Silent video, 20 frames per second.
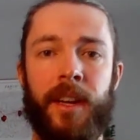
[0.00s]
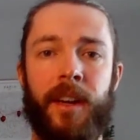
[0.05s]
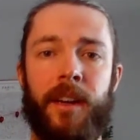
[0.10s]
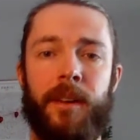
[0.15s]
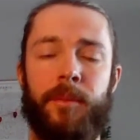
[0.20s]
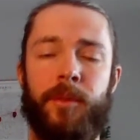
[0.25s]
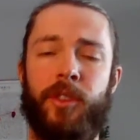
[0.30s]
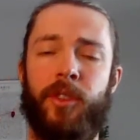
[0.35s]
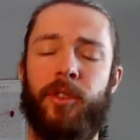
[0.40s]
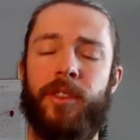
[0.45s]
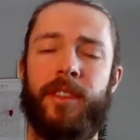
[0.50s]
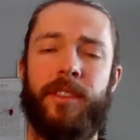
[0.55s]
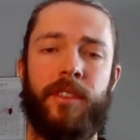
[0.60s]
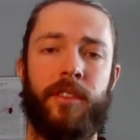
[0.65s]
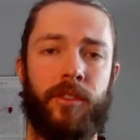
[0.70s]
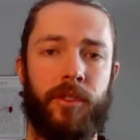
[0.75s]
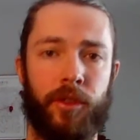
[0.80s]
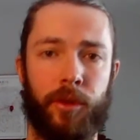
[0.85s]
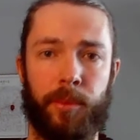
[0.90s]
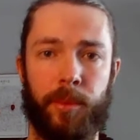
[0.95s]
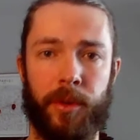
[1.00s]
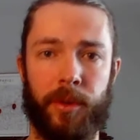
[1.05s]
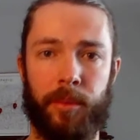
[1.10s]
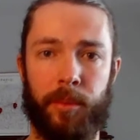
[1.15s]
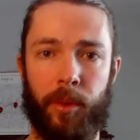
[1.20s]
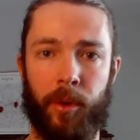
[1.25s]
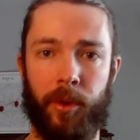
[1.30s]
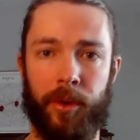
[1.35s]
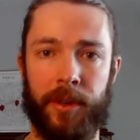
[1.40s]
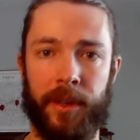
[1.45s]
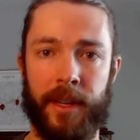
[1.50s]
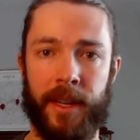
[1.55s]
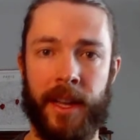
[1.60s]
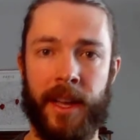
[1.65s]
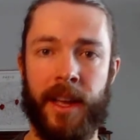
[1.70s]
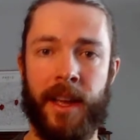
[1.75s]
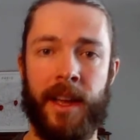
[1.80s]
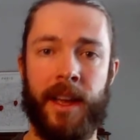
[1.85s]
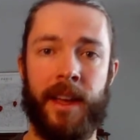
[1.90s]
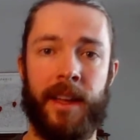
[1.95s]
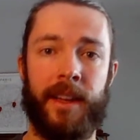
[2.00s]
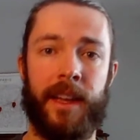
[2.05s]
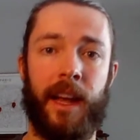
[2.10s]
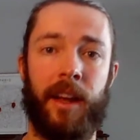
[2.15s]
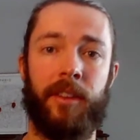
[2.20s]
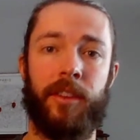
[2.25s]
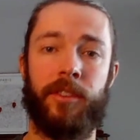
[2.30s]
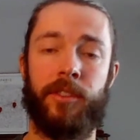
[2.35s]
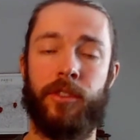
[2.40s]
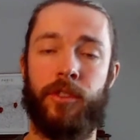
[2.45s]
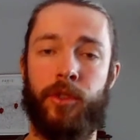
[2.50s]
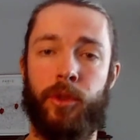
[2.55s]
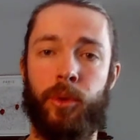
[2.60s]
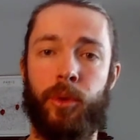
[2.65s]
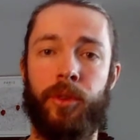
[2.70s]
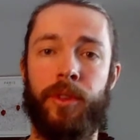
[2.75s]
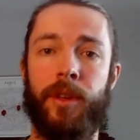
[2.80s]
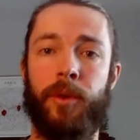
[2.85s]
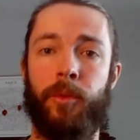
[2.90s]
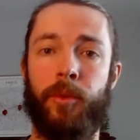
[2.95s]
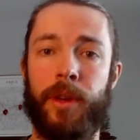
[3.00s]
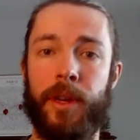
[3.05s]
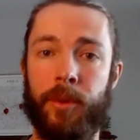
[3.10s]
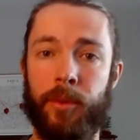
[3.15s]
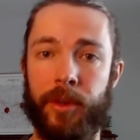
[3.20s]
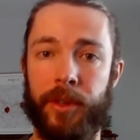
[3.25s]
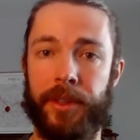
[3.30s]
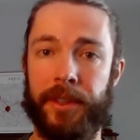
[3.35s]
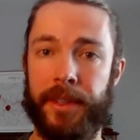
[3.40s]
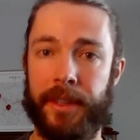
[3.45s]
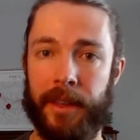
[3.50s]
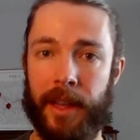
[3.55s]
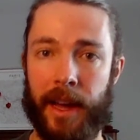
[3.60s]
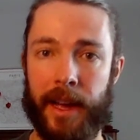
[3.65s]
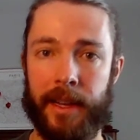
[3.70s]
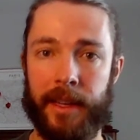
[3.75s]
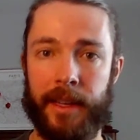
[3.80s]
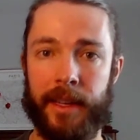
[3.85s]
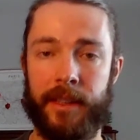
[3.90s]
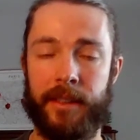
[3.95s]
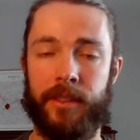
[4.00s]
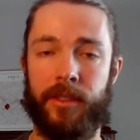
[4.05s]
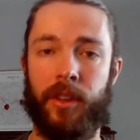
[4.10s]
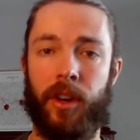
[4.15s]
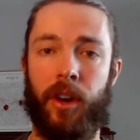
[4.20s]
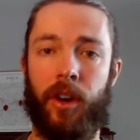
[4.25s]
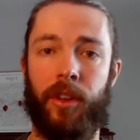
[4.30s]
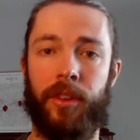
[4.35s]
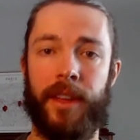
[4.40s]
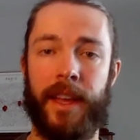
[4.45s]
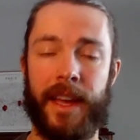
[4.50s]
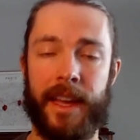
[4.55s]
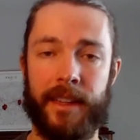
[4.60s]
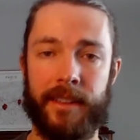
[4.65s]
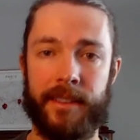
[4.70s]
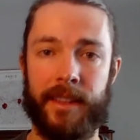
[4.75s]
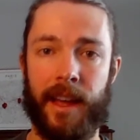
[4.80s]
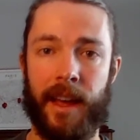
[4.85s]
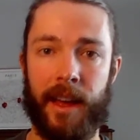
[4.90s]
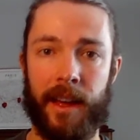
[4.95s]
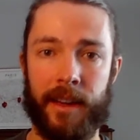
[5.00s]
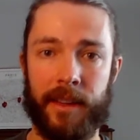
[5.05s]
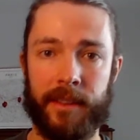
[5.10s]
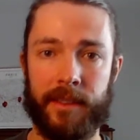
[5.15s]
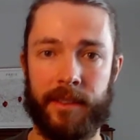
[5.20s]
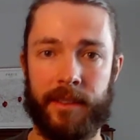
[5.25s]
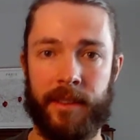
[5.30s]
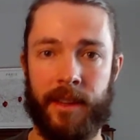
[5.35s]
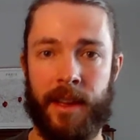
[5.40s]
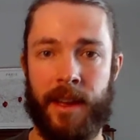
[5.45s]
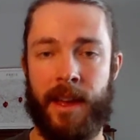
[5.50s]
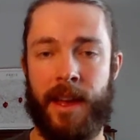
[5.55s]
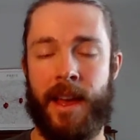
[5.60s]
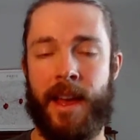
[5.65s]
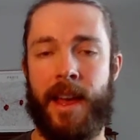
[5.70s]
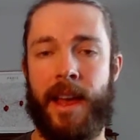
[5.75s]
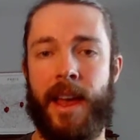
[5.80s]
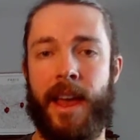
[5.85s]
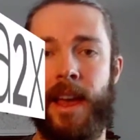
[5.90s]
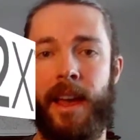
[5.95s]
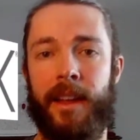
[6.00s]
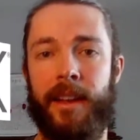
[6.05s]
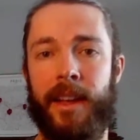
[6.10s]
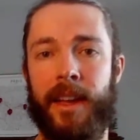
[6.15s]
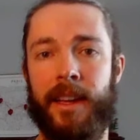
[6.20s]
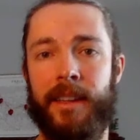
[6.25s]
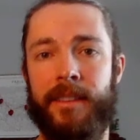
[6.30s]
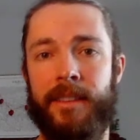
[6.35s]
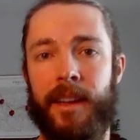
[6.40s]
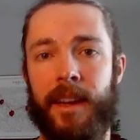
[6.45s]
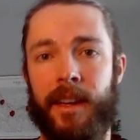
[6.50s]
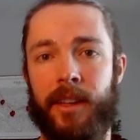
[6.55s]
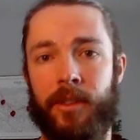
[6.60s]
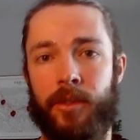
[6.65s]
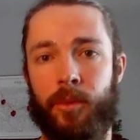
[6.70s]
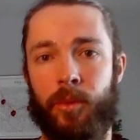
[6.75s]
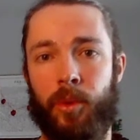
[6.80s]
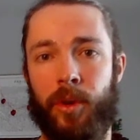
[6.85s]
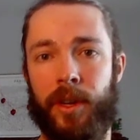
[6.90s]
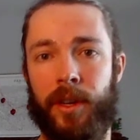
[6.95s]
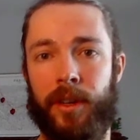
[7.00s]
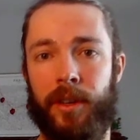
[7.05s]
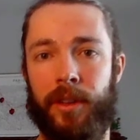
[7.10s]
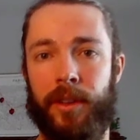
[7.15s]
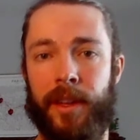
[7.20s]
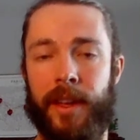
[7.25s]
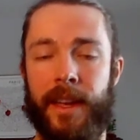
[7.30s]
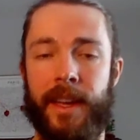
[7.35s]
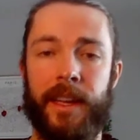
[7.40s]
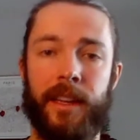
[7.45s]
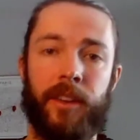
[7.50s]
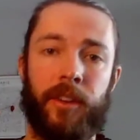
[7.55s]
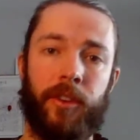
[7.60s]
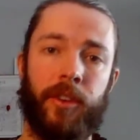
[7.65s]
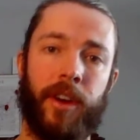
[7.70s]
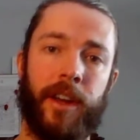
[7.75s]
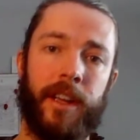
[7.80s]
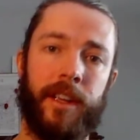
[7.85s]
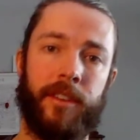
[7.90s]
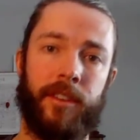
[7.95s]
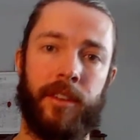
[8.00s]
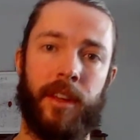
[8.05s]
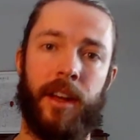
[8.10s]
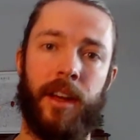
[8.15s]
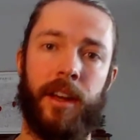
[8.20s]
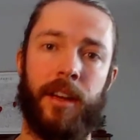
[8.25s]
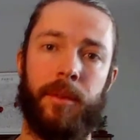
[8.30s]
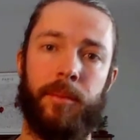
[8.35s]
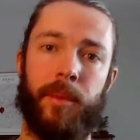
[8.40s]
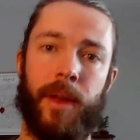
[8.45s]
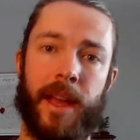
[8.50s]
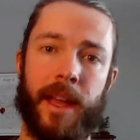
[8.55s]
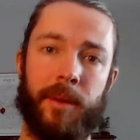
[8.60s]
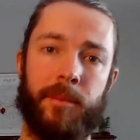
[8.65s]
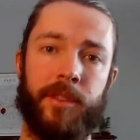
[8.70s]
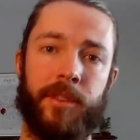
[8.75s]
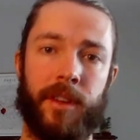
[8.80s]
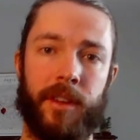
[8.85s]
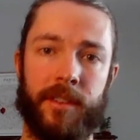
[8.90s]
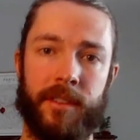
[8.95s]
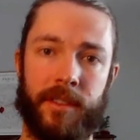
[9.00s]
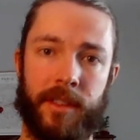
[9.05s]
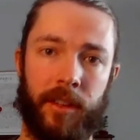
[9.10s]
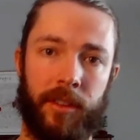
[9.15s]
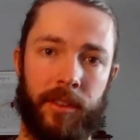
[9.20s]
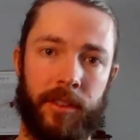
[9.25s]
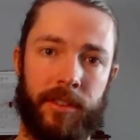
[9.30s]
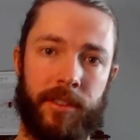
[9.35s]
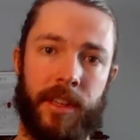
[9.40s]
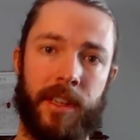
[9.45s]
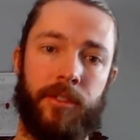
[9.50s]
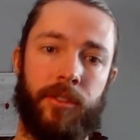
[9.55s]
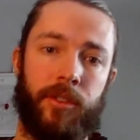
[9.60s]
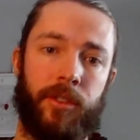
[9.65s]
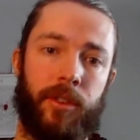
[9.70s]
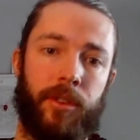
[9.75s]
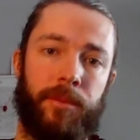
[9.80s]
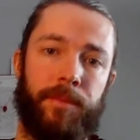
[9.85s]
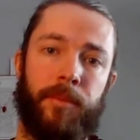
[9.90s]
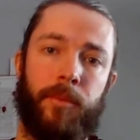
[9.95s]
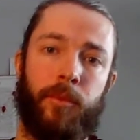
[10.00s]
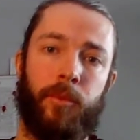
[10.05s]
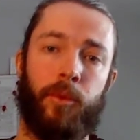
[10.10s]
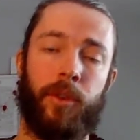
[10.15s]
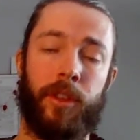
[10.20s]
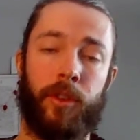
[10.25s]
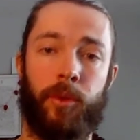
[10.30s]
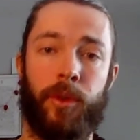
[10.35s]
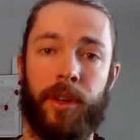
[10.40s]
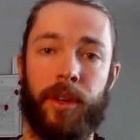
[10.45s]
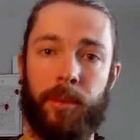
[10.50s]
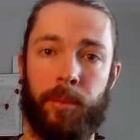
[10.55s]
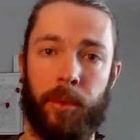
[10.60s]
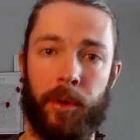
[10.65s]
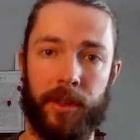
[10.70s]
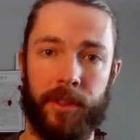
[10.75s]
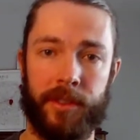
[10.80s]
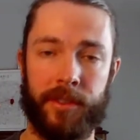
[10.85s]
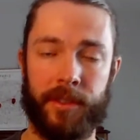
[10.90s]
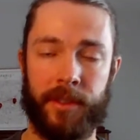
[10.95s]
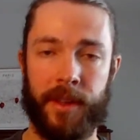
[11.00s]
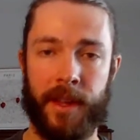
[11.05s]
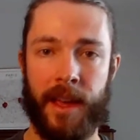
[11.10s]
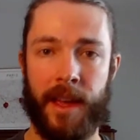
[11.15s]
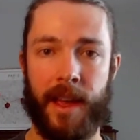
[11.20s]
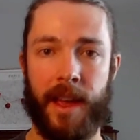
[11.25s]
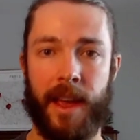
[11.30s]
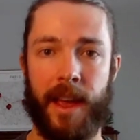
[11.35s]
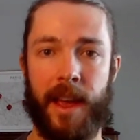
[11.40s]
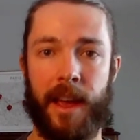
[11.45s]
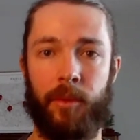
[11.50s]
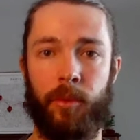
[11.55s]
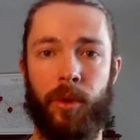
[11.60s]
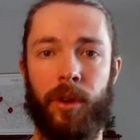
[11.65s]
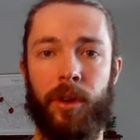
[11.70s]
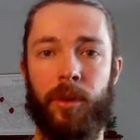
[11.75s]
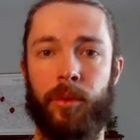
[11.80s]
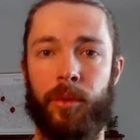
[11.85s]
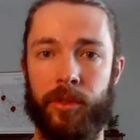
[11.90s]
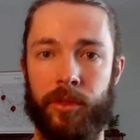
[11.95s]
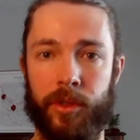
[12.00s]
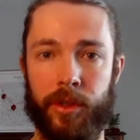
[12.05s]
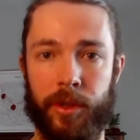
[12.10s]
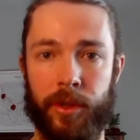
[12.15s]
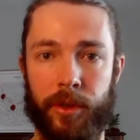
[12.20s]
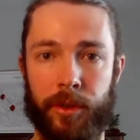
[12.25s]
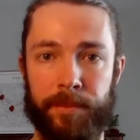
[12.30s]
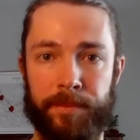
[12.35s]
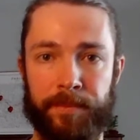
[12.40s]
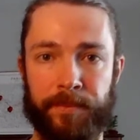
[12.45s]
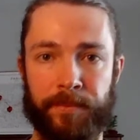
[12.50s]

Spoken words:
So this is super important. Now, there's a tool that we really like. It's called A to X, and A to X will integrate Amazon Seller Central with QuickBooks, and what it will do